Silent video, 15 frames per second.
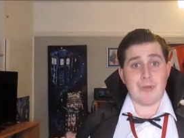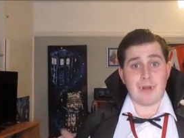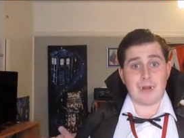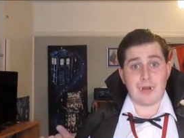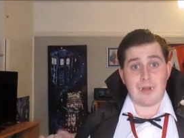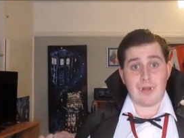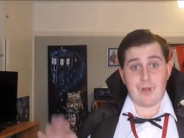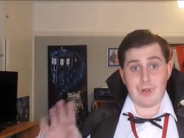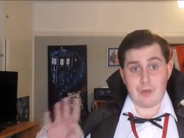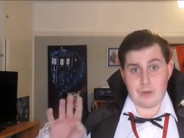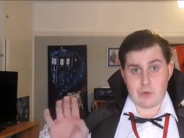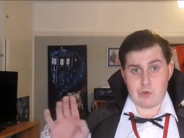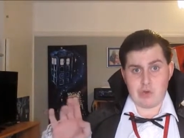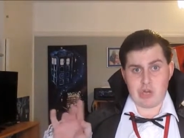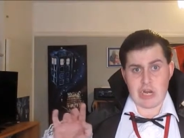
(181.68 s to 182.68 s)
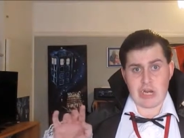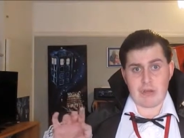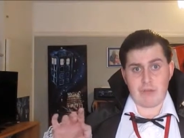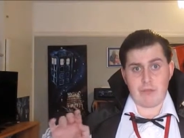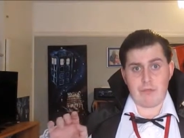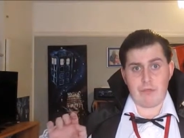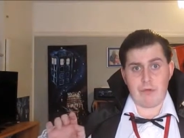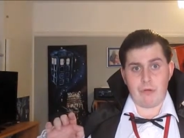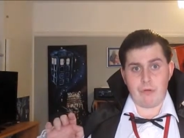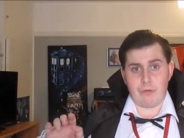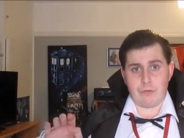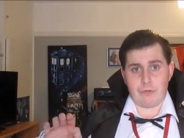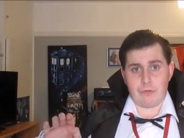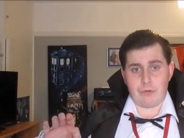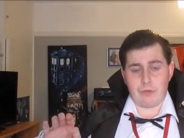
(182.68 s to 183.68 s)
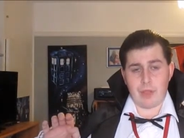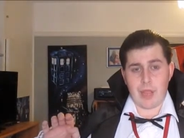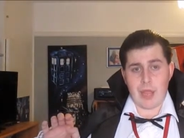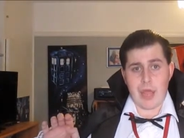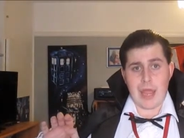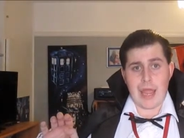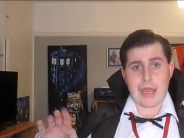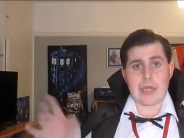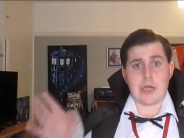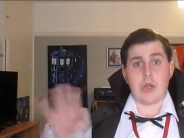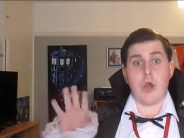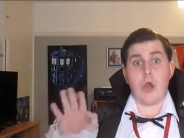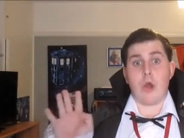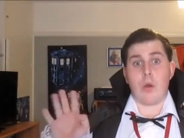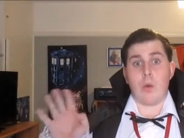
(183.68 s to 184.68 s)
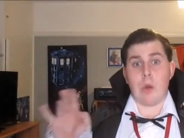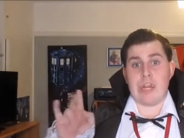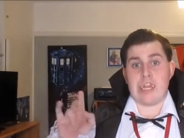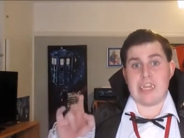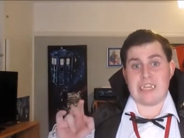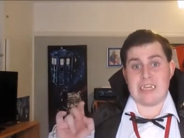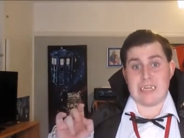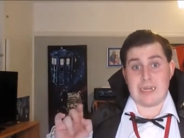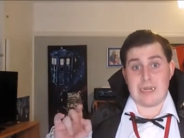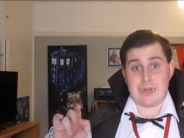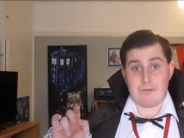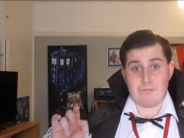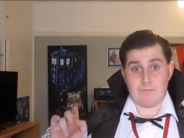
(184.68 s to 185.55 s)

Butler, Jack in the Vlogs, and Guestie.